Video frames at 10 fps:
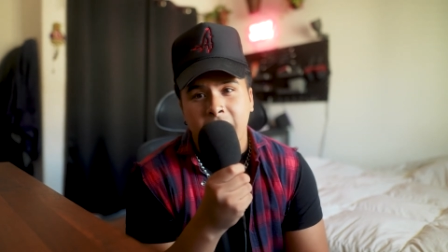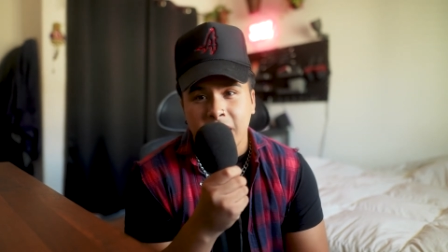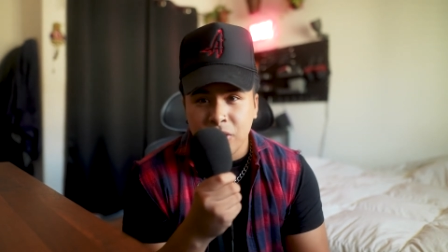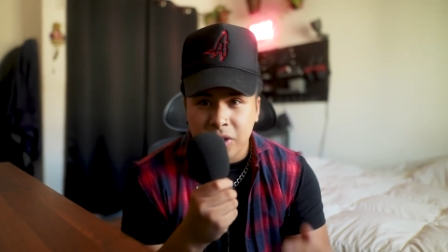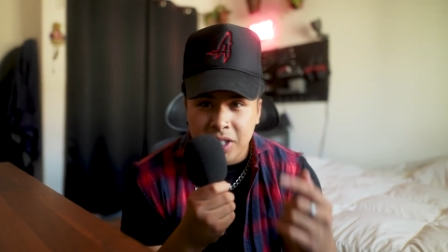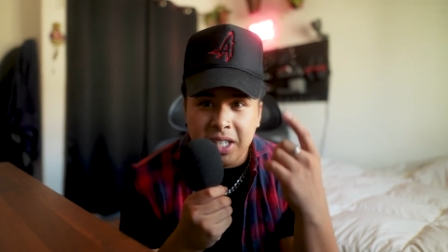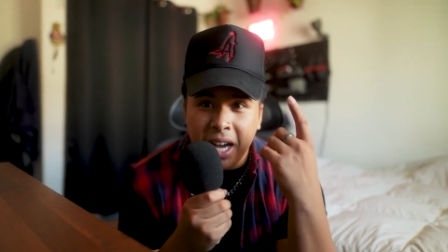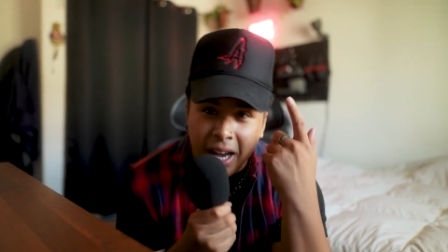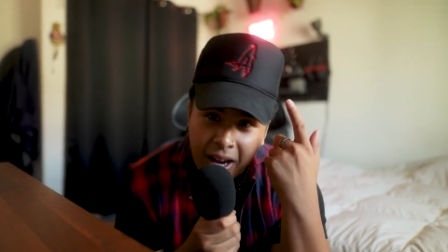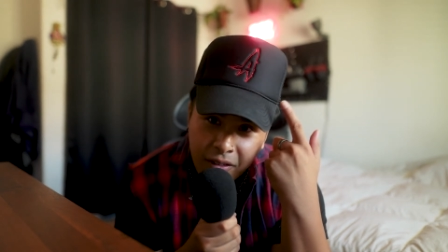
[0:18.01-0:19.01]
As you can see,
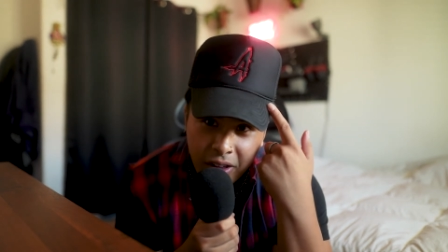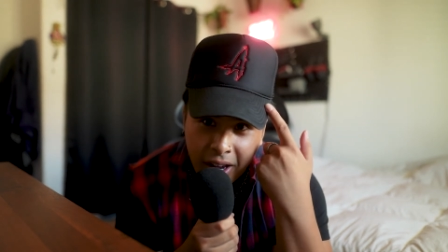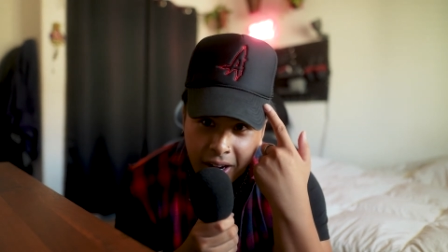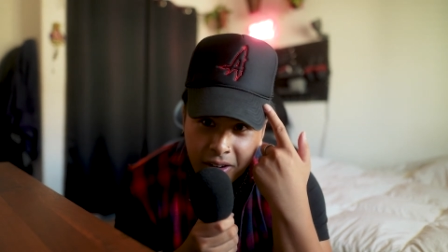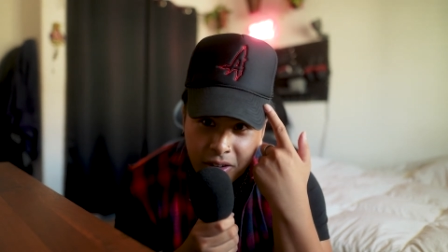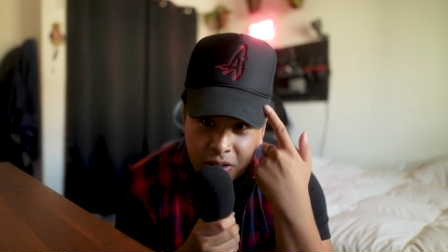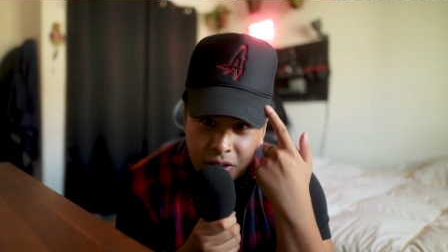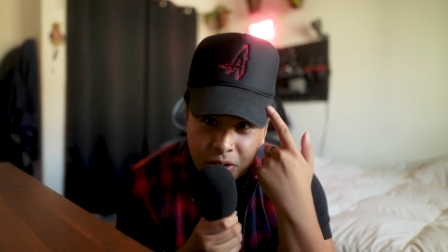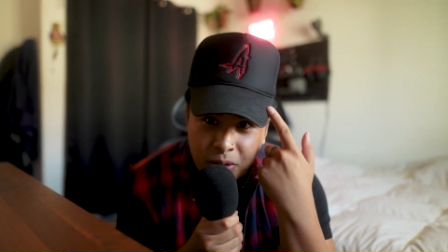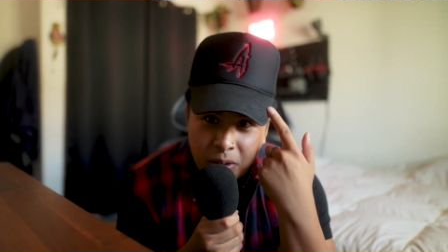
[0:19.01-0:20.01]
I have the hat on
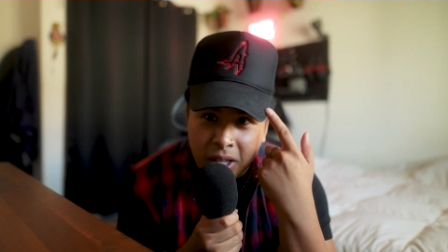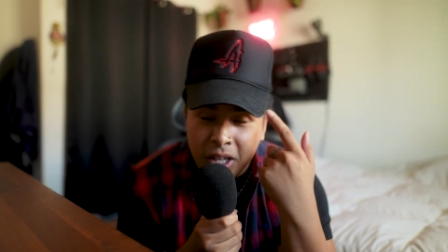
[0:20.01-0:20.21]
too.